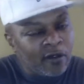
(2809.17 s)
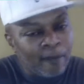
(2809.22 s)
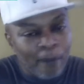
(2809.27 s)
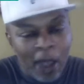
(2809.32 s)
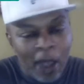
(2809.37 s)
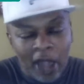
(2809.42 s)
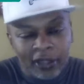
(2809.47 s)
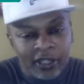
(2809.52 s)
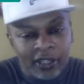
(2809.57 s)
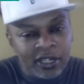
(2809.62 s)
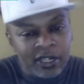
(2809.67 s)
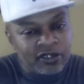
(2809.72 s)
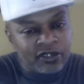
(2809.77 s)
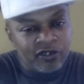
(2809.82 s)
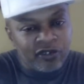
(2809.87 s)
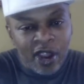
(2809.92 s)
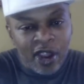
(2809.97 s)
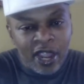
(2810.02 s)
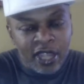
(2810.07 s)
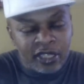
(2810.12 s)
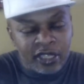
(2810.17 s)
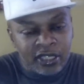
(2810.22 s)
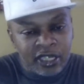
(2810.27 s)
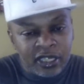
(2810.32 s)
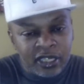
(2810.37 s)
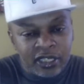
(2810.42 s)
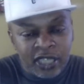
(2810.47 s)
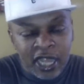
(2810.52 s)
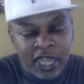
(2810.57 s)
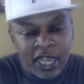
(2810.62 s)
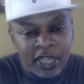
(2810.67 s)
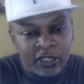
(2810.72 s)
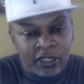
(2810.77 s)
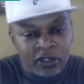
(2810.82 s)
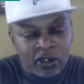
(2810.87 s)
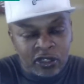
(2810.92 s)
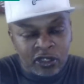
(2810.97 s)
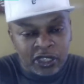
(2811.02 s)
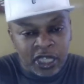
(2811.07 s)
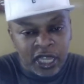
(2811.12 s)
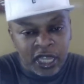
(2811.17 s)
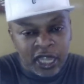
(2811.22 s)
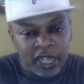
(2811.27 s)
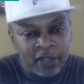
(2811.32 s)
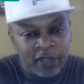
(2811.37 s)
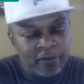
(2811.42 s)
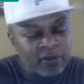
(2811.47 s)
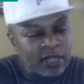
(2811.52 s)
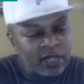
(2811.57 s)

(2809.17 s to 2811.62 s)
Boxing is strange these days, you know what I'm saying?